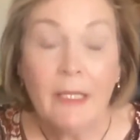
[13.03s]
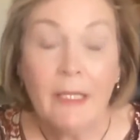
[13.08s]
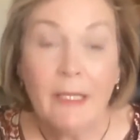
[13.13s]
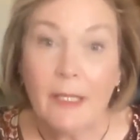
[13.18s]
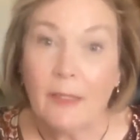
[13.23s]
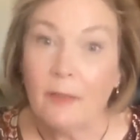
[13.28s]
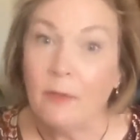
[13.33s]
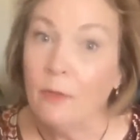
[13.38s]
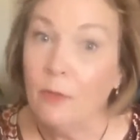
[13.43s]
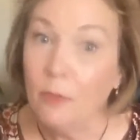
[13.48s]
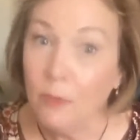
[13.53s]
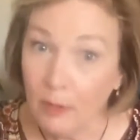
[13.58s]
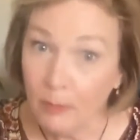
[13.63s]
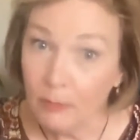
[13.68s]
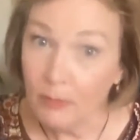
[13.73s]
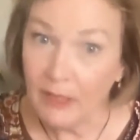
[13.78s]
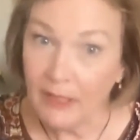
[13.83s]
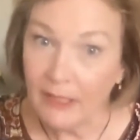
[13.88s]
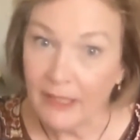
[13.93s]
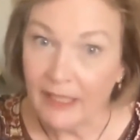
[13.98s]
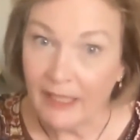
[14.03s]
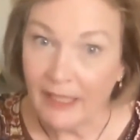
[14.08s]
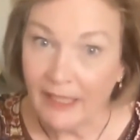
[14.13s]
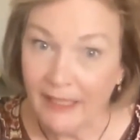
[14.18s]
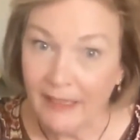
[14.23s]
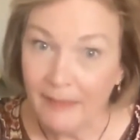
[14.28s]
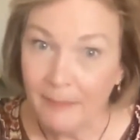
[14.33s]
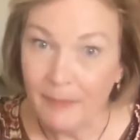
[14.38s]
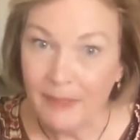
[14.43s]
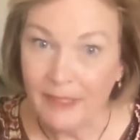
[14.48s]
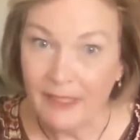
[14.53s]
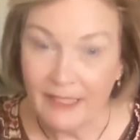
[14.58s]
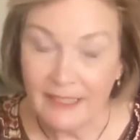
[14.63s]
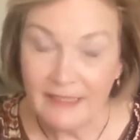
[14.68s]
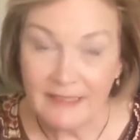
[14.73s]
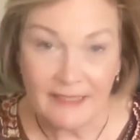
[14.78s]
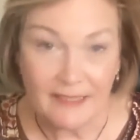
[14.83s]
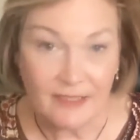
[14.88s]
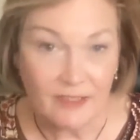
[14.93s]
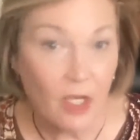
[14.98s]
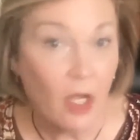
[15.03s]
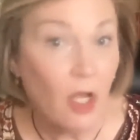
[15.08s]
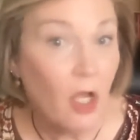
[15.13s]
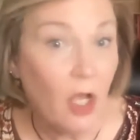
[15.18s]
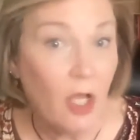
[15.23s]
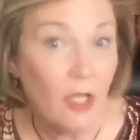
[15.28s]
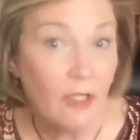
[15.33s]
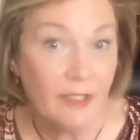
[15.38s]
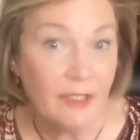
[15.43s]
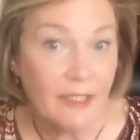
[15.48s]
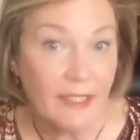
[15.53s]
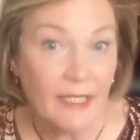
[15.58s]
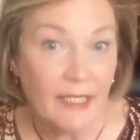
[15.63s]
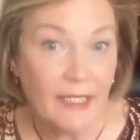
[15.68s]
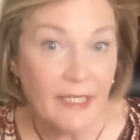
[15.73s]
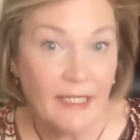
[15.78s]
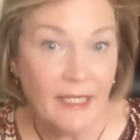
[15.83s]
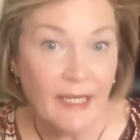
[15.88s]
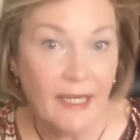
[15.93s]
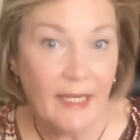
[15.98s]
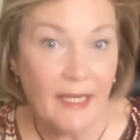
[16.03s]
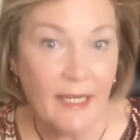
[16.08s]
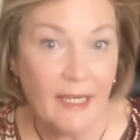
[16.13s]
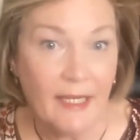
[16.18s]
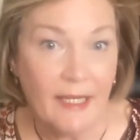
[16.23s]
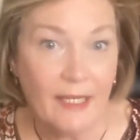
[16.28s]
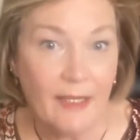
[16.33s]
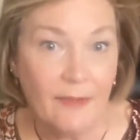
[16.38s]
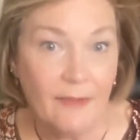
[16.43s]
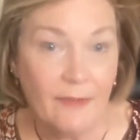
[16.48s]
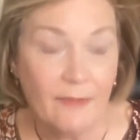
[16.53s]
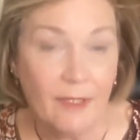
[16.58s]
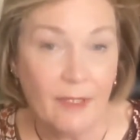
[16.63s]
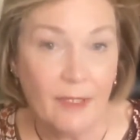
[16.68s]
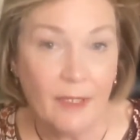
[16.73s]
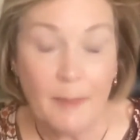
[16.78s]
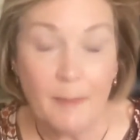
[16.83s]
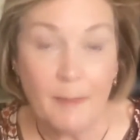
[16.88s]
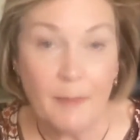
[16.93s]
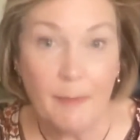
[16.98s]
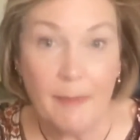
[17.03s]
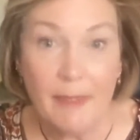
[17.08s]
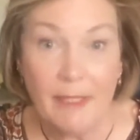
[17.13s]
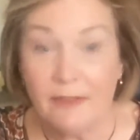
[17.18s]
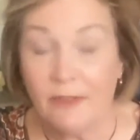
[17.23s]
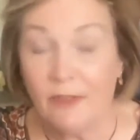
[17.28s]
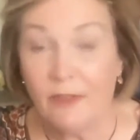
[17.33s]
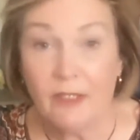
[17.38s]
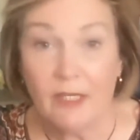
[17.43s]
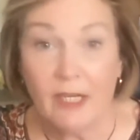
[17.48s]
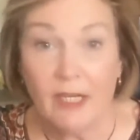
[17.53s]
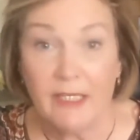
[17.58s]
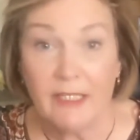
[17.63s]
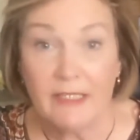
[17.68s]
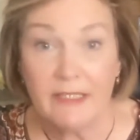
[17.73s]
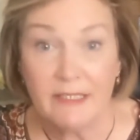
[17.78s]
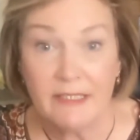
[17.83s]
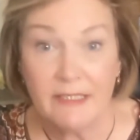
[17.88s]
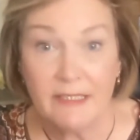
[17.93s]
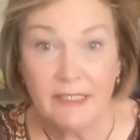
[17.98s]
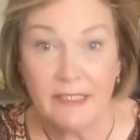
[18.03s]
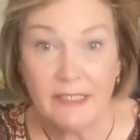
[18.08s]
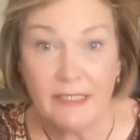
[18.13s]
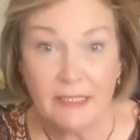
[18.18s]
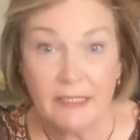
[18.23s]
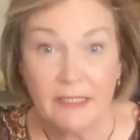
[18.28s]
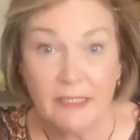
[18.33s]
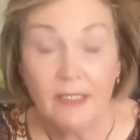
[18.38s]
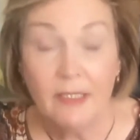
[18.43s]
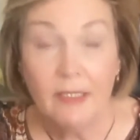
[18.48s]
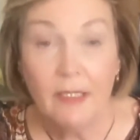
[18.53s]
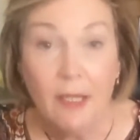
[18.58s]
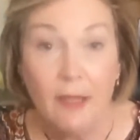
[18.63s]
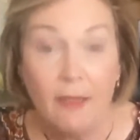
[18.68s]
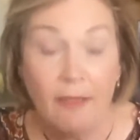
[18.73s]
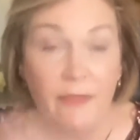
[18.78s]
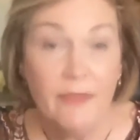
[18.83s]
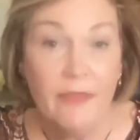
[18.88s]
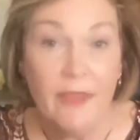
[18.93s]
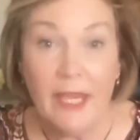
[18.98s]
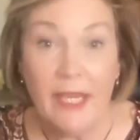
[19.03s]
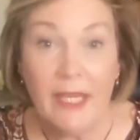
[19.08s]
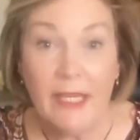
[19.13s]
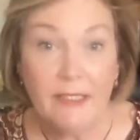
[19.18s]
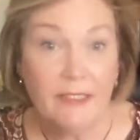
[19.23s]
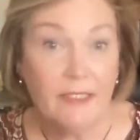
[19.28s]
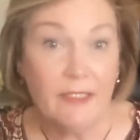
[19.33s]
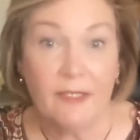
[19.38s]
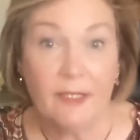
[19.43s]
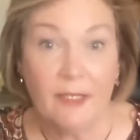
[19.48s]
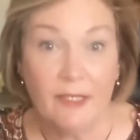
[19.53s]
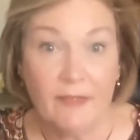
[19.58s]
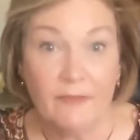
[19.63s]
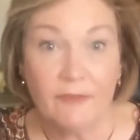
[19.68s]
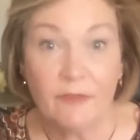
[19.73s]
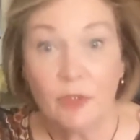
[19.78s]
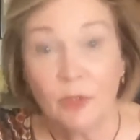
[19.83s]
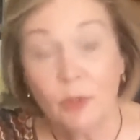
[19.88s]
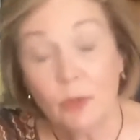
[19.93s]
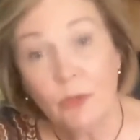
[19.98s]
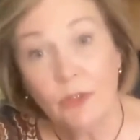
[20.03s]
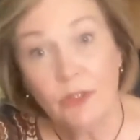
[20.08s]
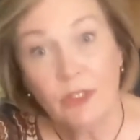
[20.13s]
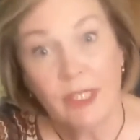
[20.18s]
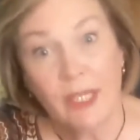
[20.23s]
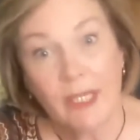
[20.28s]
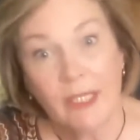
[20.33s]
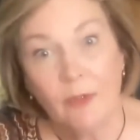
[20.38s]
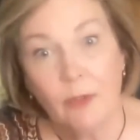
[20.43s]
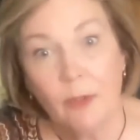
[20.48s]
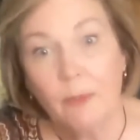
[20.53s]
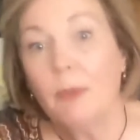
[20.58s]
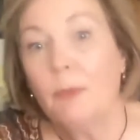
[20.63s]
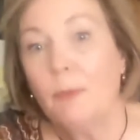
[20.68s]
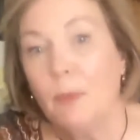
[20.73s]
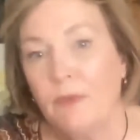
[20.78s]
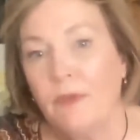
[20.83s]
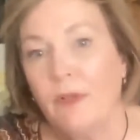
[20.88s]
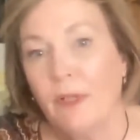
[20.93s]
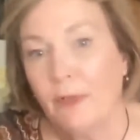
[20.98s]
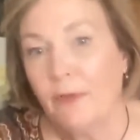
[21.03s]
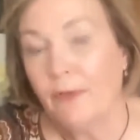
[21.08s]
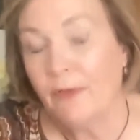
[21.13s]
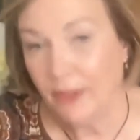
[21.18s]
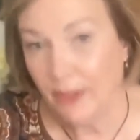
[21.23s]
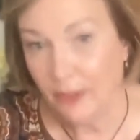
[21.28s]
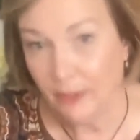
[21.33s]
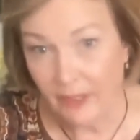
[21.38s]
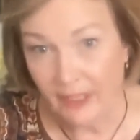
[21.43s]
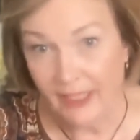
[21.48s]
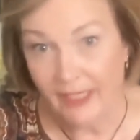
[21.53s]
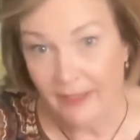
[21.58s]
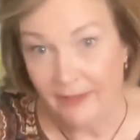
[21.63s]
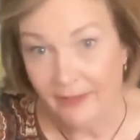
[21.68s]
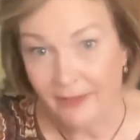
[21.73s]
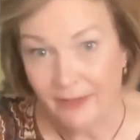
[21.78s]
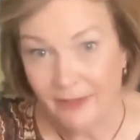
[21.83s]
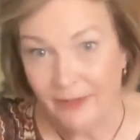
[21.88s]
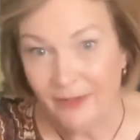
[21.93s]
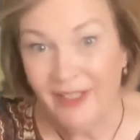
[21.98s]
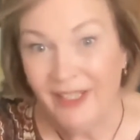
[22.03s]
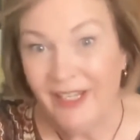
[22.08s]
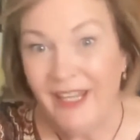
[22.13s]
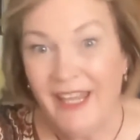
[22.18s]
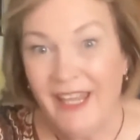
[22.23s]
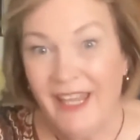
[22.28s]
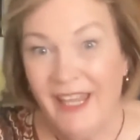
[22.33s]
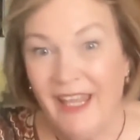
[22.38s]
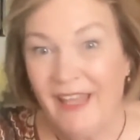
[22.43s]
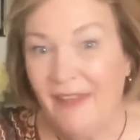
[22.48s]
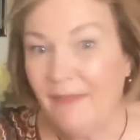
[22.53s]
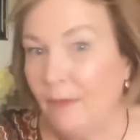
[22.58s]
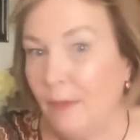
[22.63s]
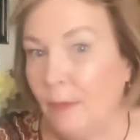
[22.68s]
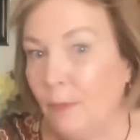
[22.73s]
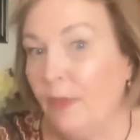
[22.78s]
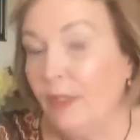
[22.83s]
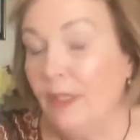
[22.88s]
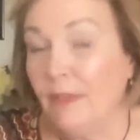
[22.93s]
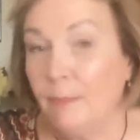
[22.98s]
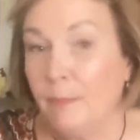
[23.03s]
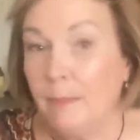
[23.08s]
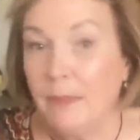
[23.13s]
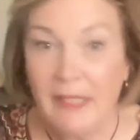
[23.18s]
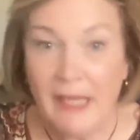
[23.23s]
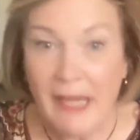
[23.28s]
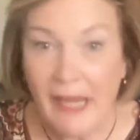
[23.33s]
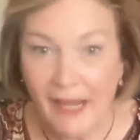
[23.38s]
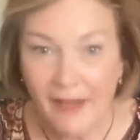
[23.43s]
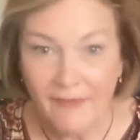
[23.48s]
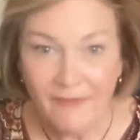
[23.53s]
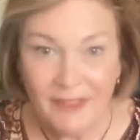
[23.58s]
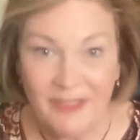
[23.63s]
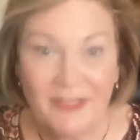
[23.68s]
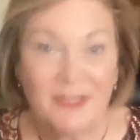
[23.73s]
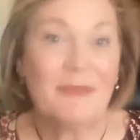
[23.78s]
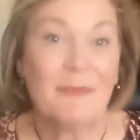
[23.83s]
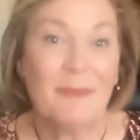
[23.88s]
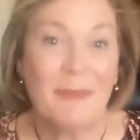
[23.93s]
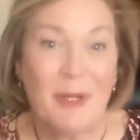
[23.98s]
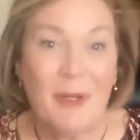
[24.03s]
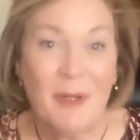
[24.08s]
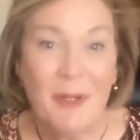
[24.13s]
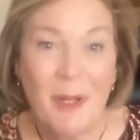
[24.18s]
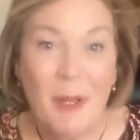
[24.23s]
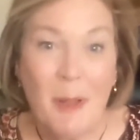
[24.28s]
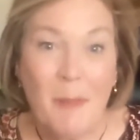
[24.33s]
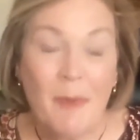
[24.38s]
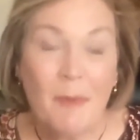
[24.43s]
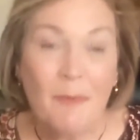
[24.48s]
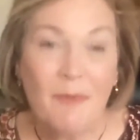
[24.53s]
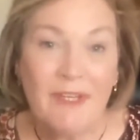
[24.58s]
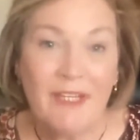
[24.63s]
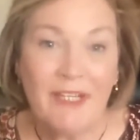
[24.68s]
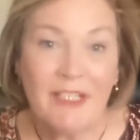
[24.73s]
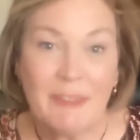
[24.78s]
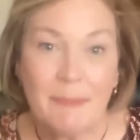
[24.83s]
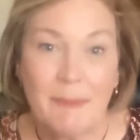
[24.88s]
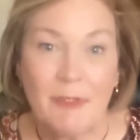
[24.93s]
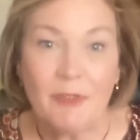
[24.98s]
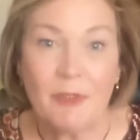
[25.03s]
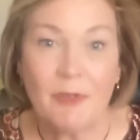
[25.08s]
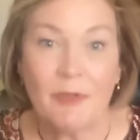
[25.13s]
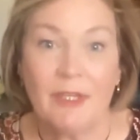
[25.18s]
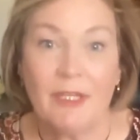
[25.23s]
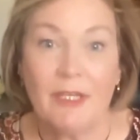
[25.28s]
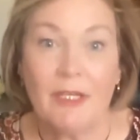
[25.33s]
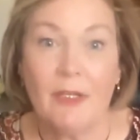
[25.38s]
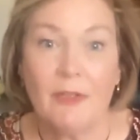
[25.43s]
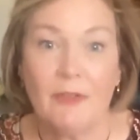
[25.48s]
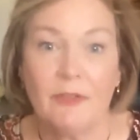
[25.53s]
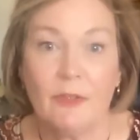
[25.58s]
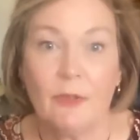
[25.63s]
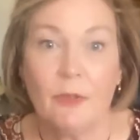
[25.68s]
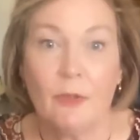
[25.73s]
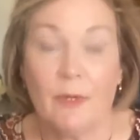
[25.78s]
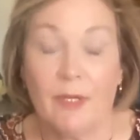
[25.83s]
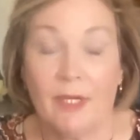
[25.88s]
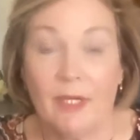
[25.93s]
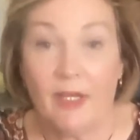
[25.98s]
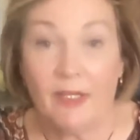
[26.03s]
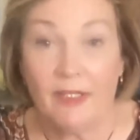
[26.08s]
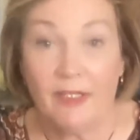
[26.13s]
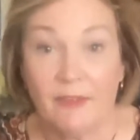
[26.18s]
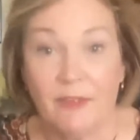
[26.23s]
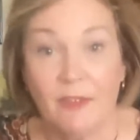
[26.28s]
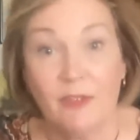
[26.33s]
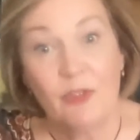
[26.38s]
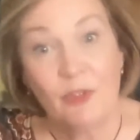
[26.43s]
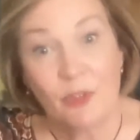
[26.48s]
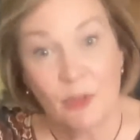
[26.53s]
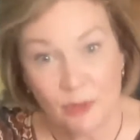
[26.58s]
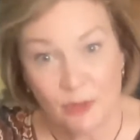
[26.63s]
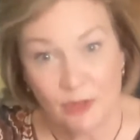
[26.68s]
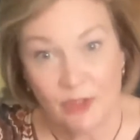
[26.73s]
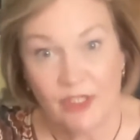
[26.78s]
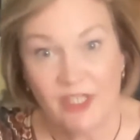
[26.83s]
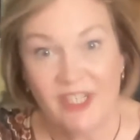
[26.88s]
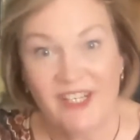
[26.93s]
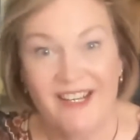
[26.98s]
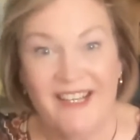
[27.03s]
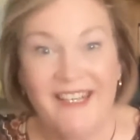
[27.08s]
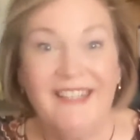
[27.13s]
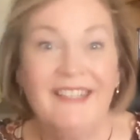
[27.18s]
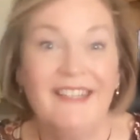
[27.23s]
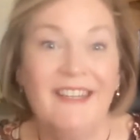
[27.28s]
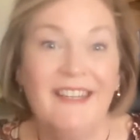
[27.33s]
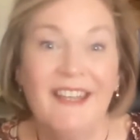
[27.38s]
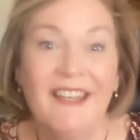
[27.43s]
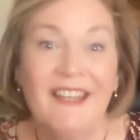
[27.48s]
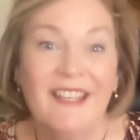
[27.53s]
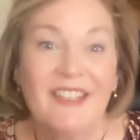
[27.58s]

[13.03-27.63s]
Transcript: Now, normally, because it's a holiday and uh, the Bandera ISD, they did not have school today. Normally, we follow their calendar and we wouldn't have been having this meal. But we've got a special thing also going on at the church tonight.